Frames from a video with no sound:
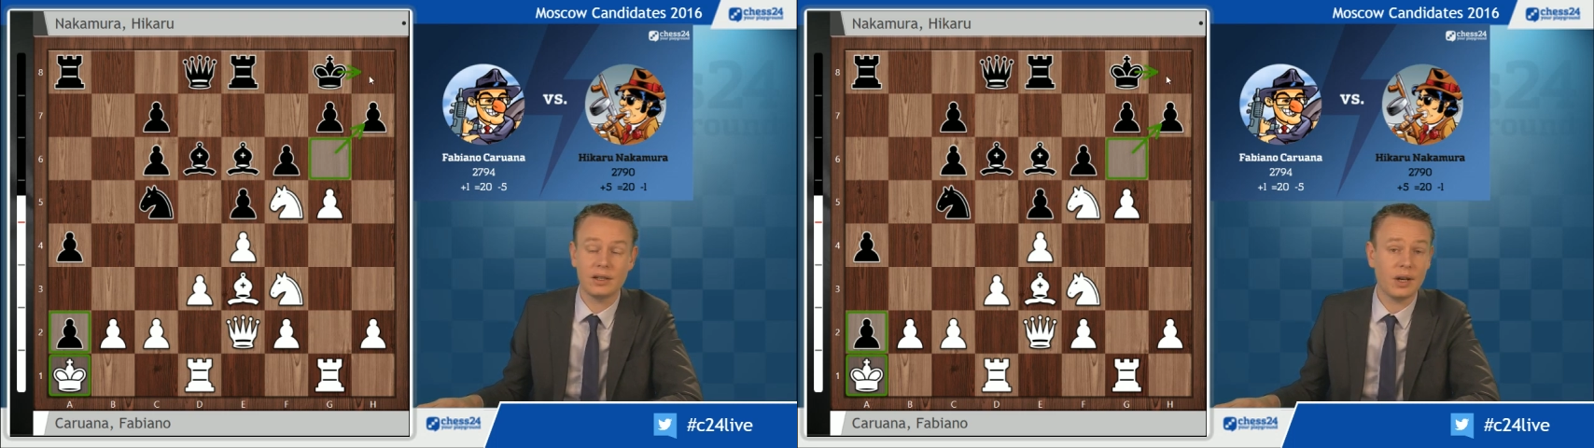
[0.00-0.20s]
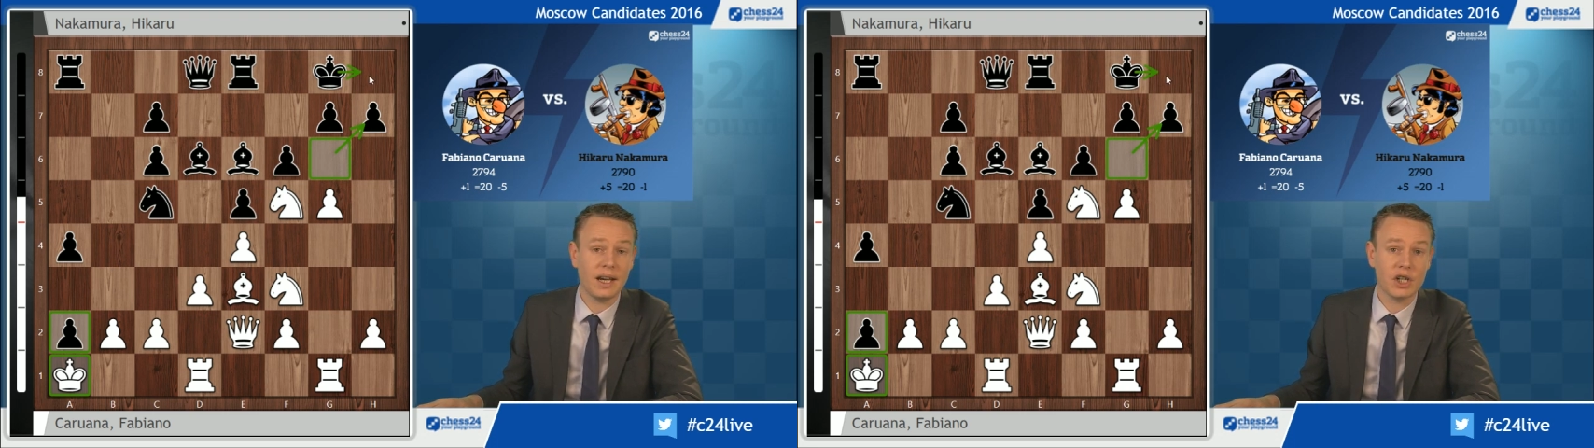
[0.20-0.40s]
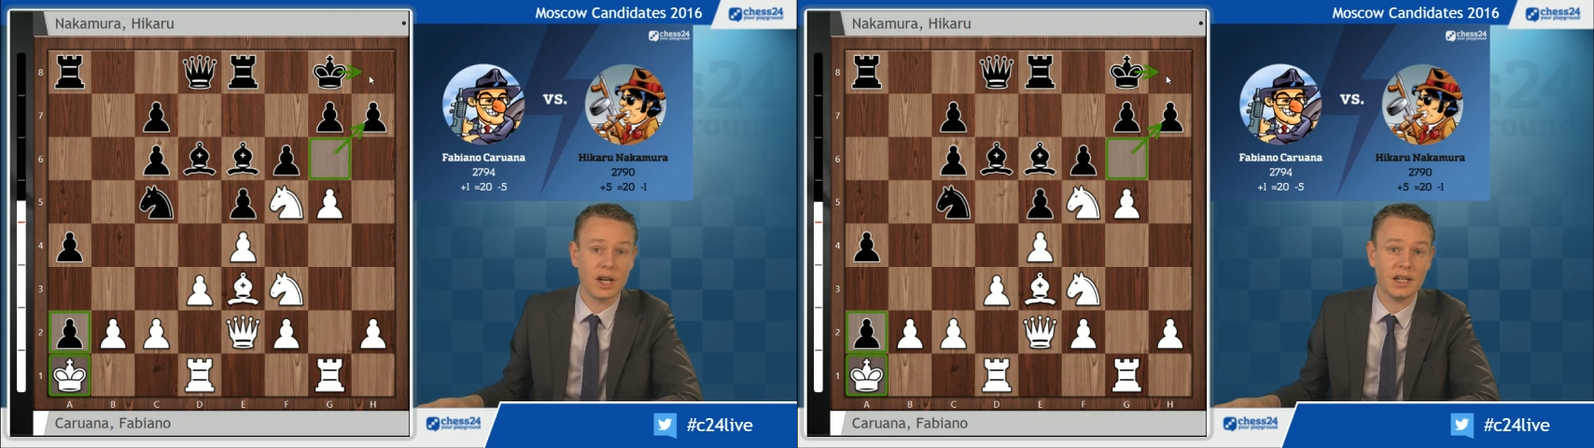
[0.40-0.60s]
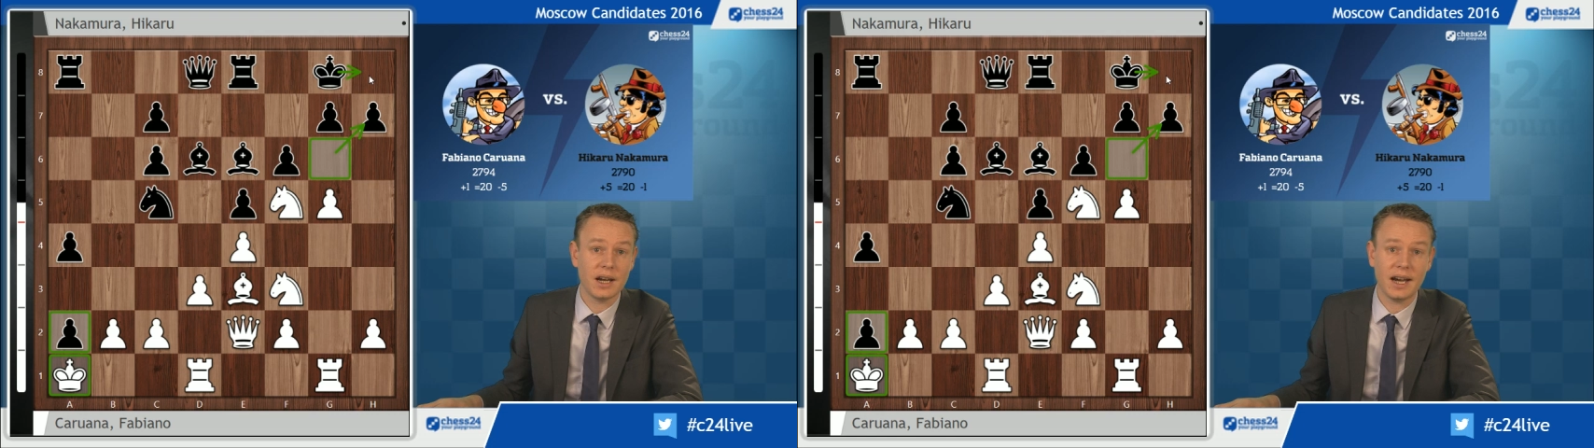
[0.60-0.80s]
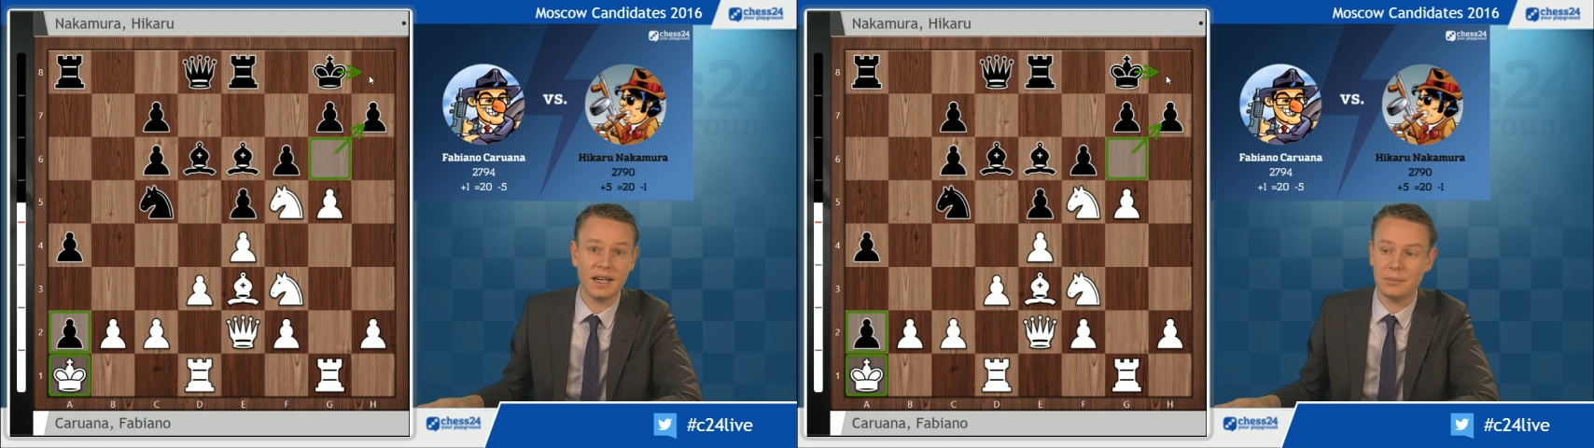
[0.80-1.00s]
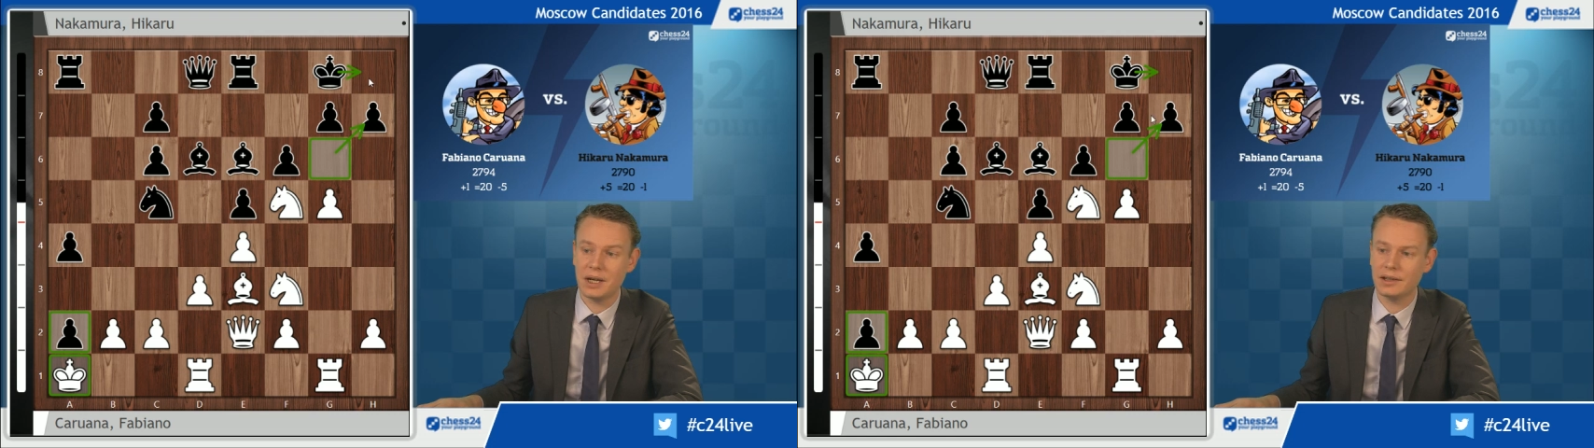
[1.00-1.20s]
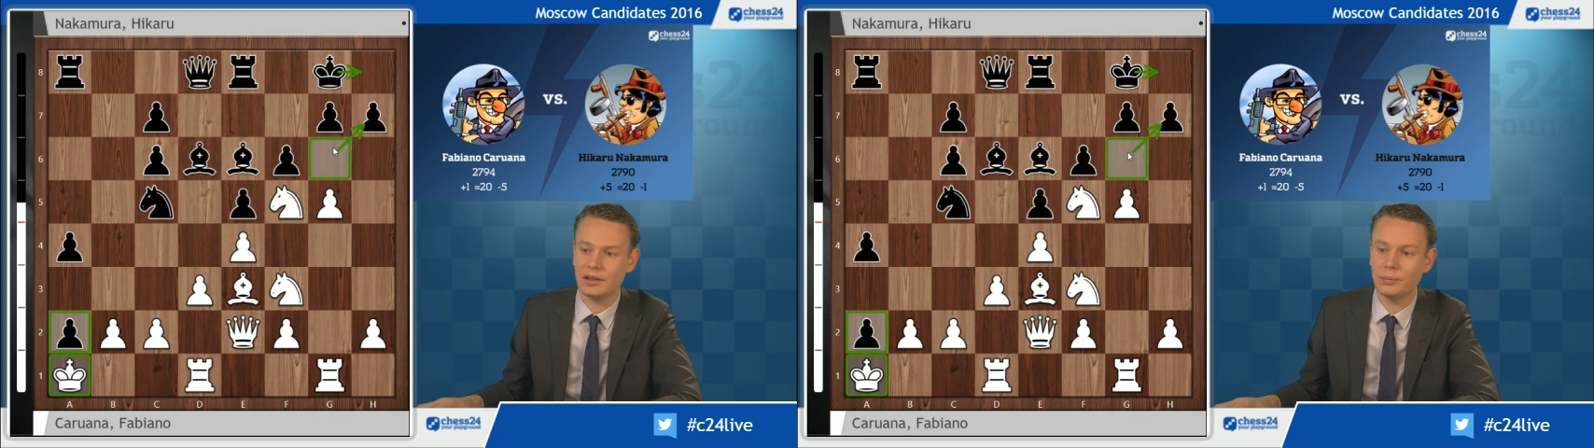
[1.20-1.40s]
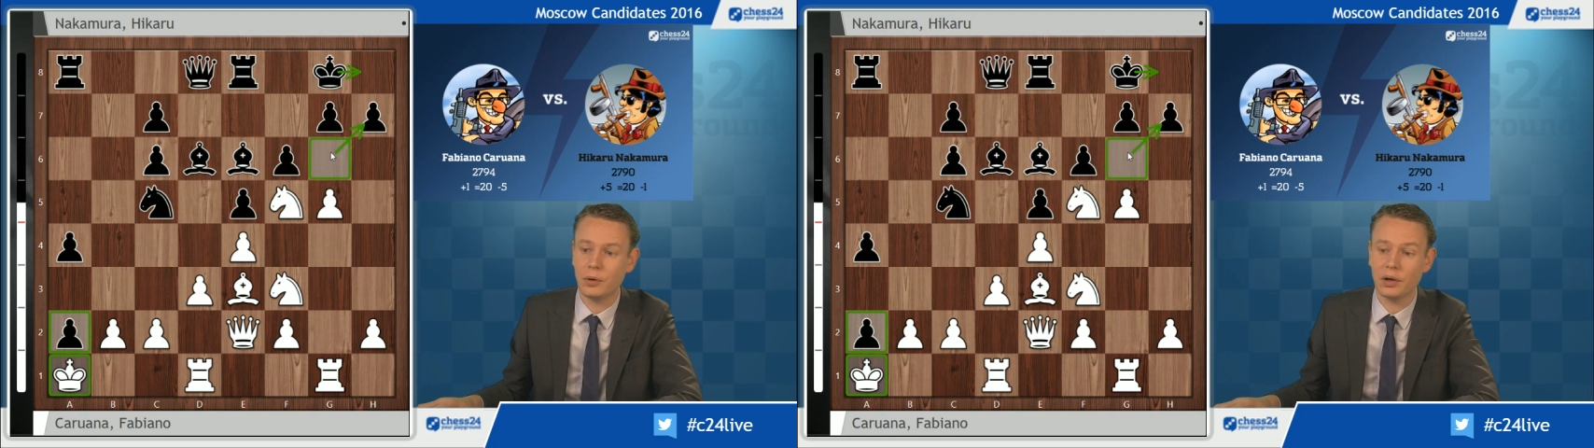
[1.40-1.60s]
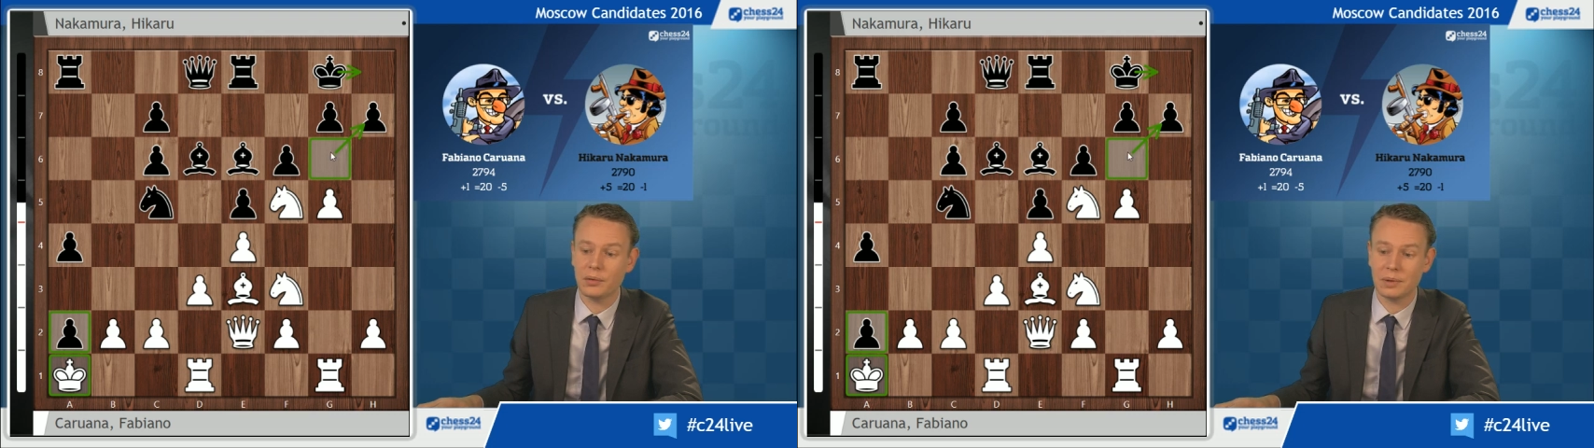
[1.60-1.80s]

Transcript: to h8 hiding behind this pawn.